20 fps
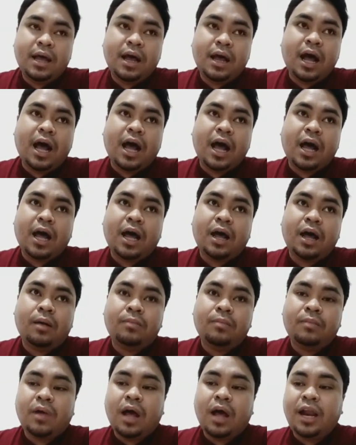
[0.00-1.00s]

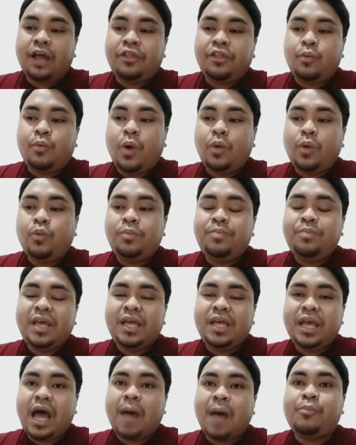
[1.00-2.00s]
Another one would
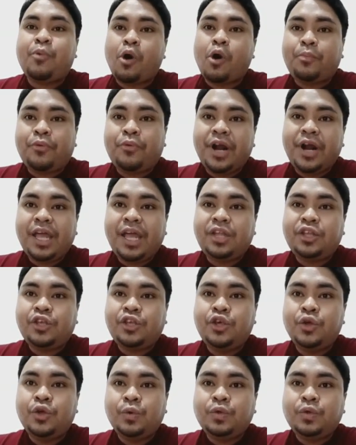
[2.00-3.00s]
be appropriate
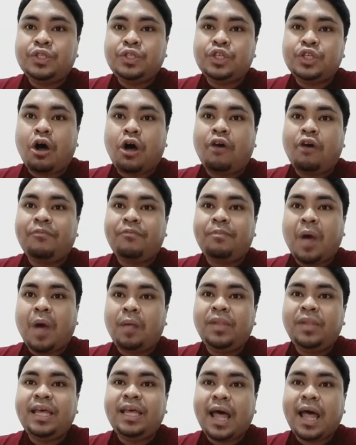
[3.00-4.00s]
use of
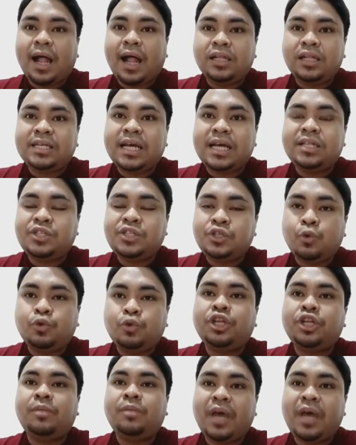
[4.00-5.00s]
public health and
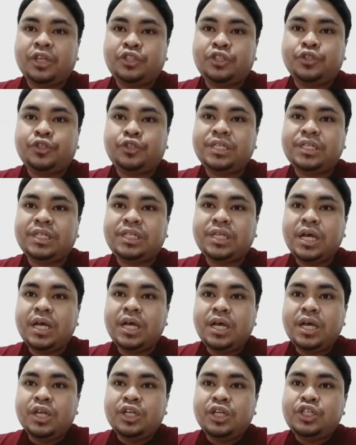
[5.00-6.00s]
social measures.
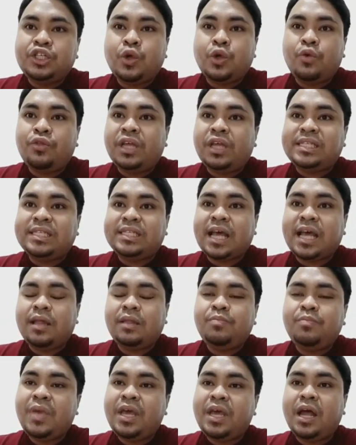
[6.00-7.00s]
So this
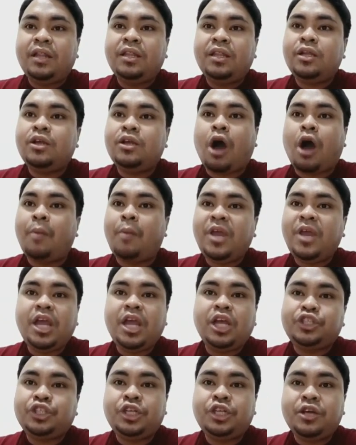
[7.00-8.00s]
can be a
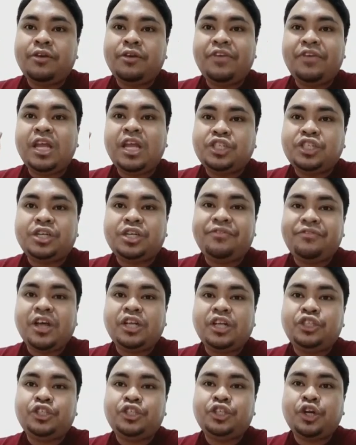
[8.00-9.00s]
combination of
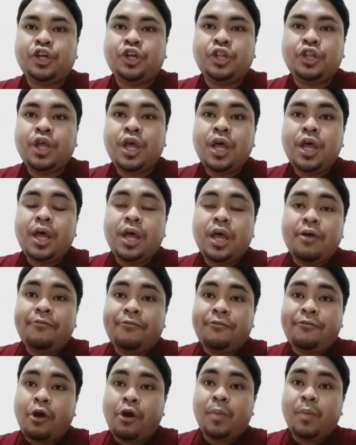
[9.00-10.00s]
intervention
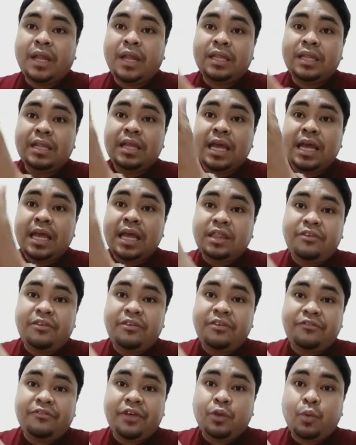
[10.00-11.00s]
from an
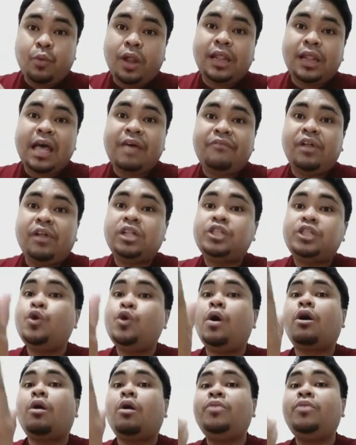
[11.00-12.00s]
individual level to a
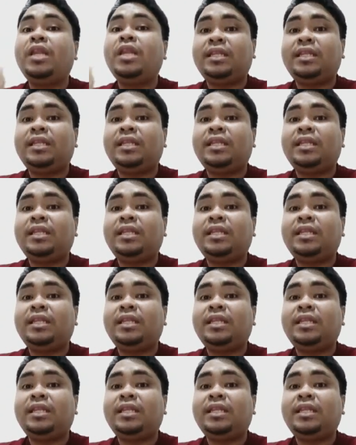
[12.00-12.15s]
community